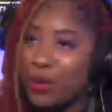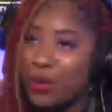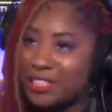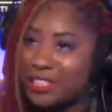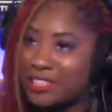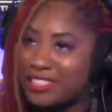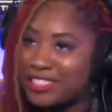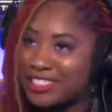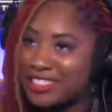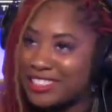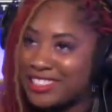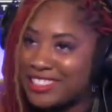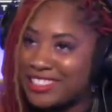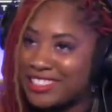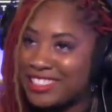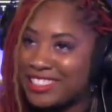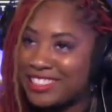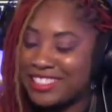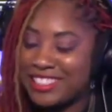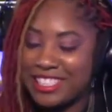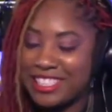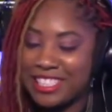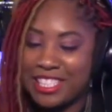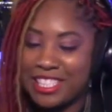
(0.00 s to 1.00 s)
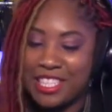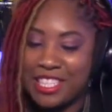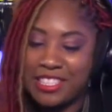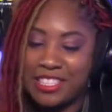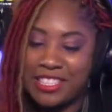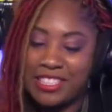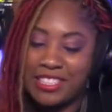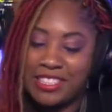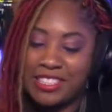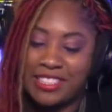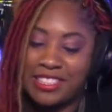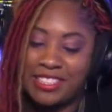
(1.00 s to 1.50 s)
questions. You're going to
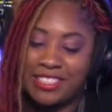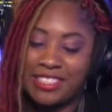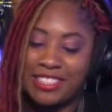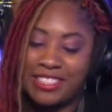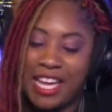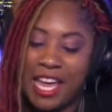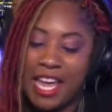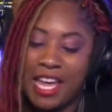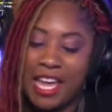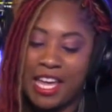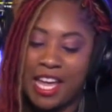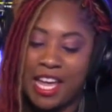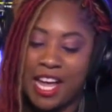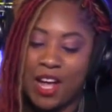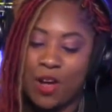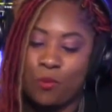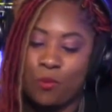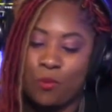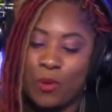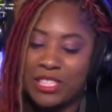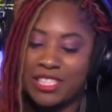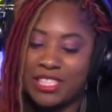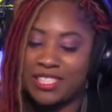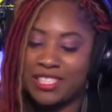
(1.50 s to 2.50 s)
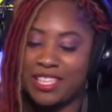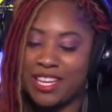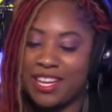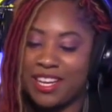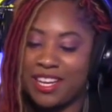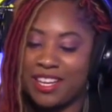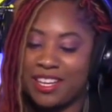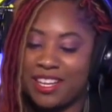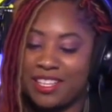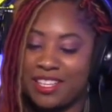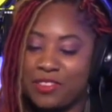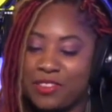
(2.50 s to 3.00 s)
say what's
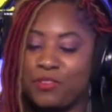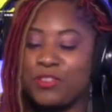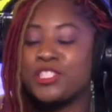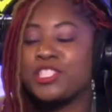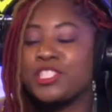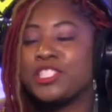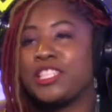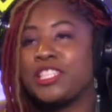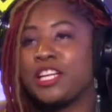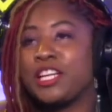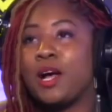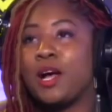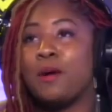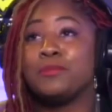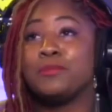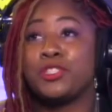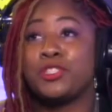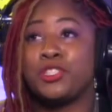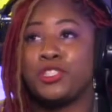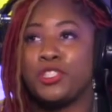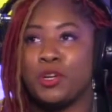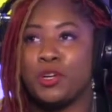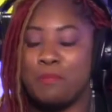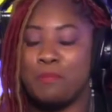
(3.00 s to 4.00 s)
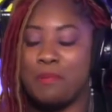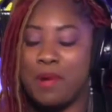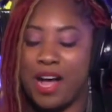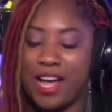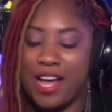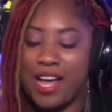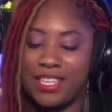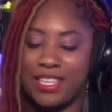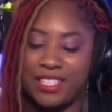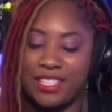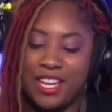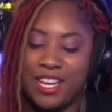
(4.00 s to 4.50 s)
the first thing that comes to your
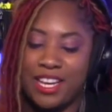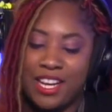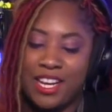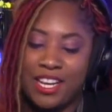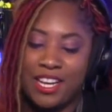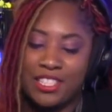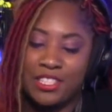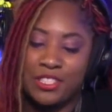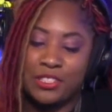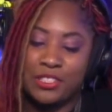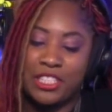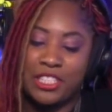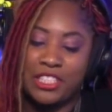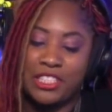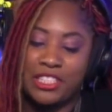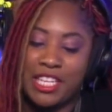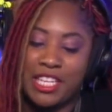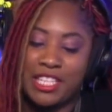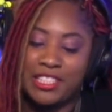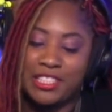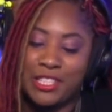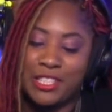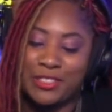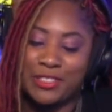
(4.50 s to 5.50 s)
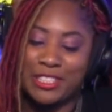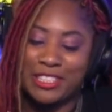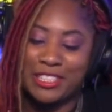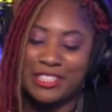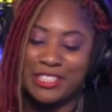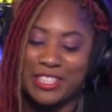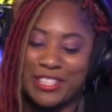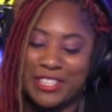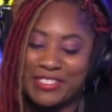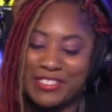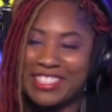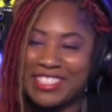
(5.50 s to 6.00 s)
mind. So DJ Tony Tone. Oh, God.
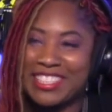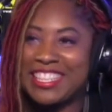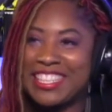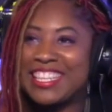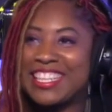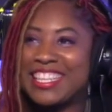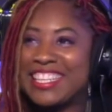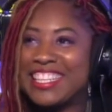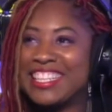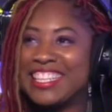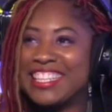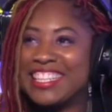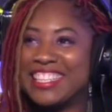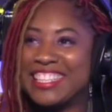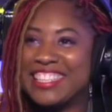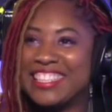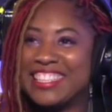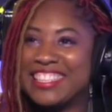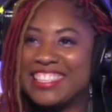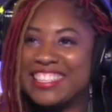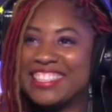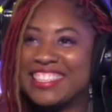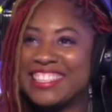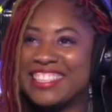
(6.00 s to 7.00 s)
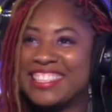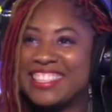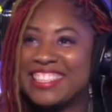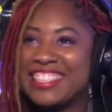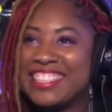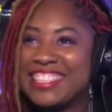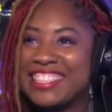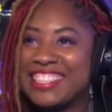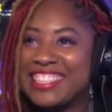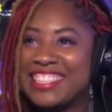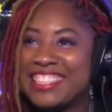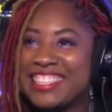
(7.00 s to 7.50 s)
Okay, let's do this. You guys are about to
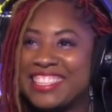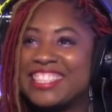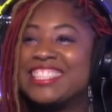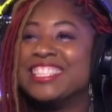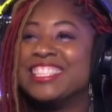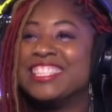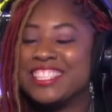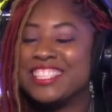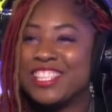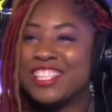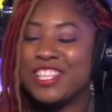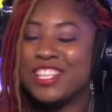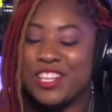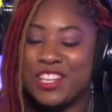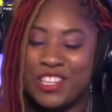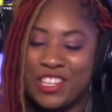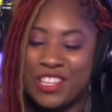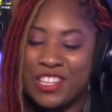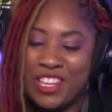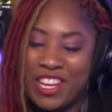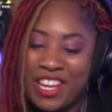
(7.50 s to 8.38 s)
get to know me a little bit.